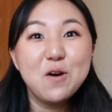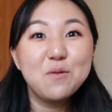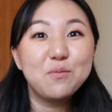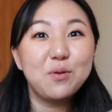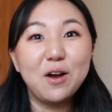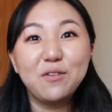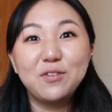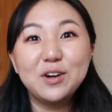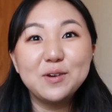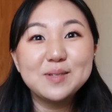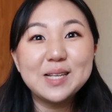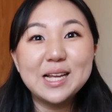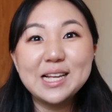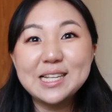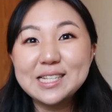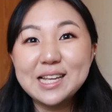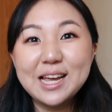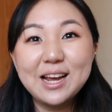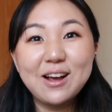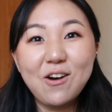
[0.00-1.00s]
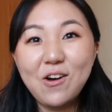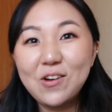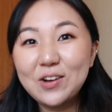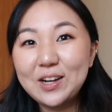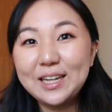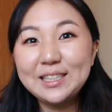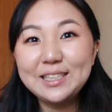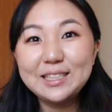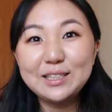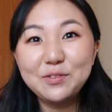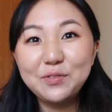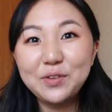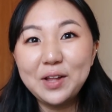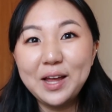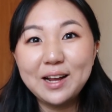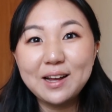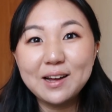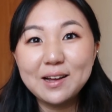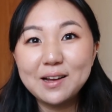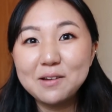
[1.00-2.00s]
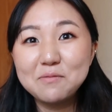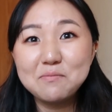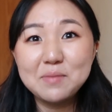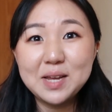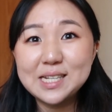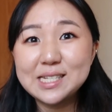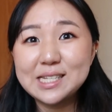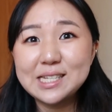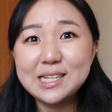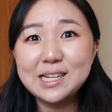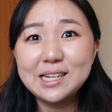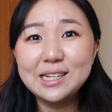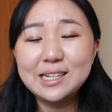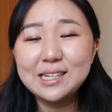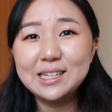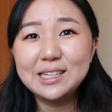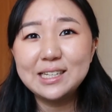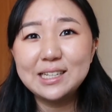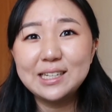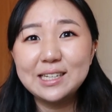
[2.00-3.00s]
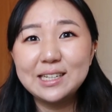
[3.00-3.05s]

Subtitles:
Proverbs has like all kinds of like amazing